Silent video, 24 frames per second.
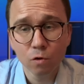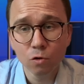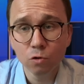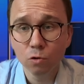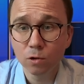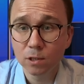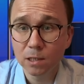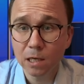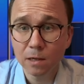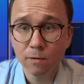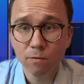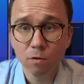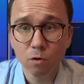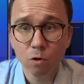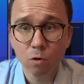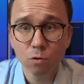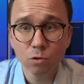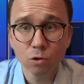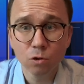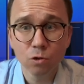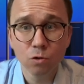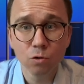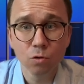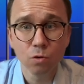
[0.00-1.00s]
to
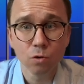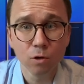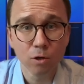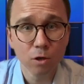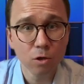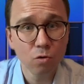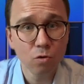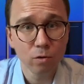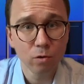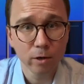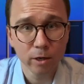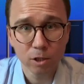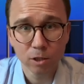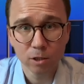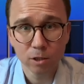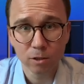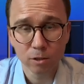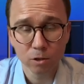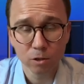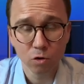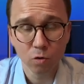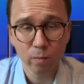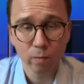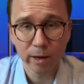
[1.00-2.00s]
self-host, you need to register
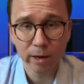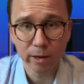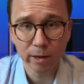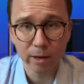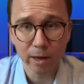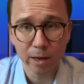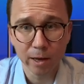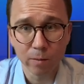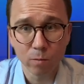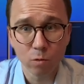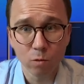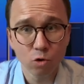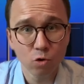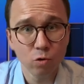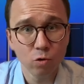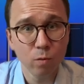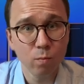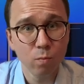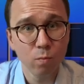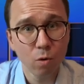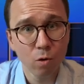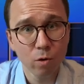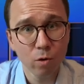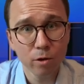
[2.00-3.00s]
a domain name, which will
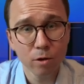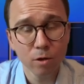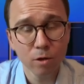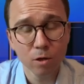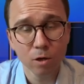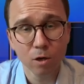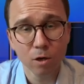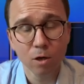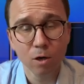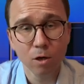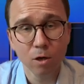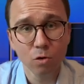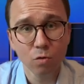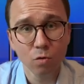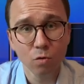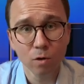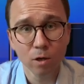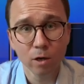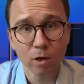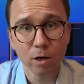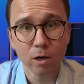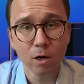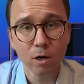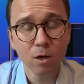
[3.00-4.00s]
point to
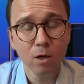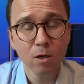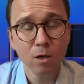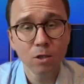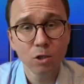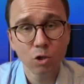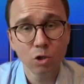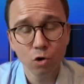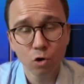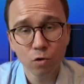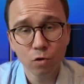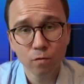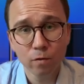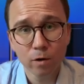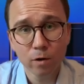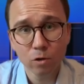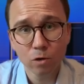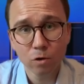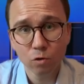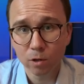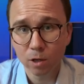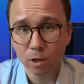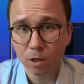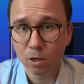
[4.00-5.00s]
the server,
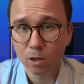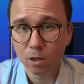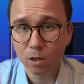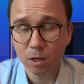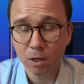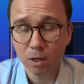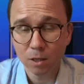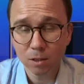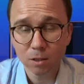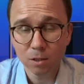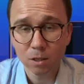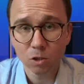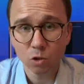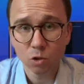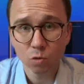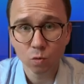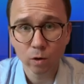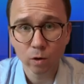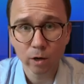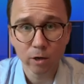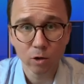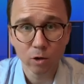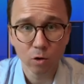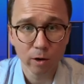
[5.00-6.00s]
to the instance
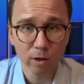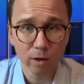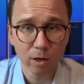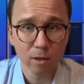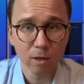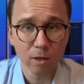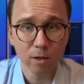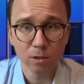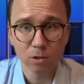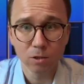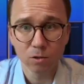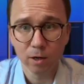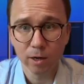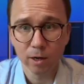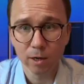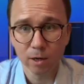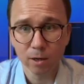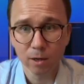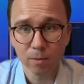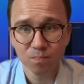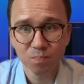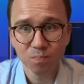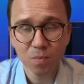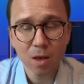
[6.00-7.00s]
where your n8n is running.
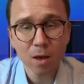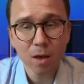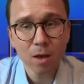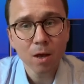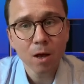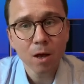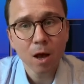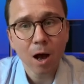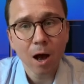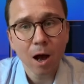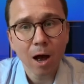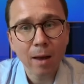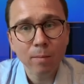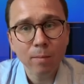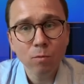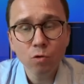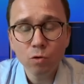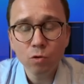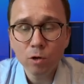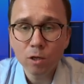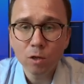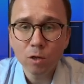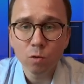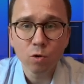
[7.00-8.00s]
I'm
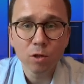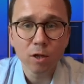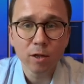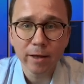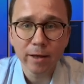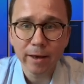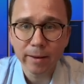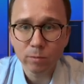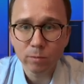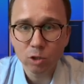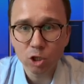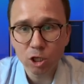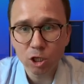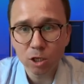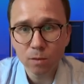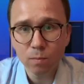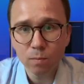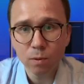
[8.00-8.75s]
doing it with a Namecheap,